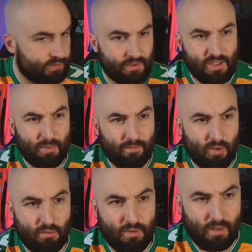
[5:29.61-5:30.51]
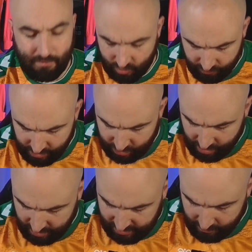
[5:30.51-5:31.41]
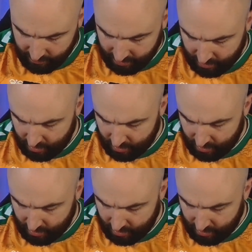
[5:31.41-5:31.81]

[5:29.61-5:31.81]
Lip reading: For example, I've got a Real Madrid shirt somewhere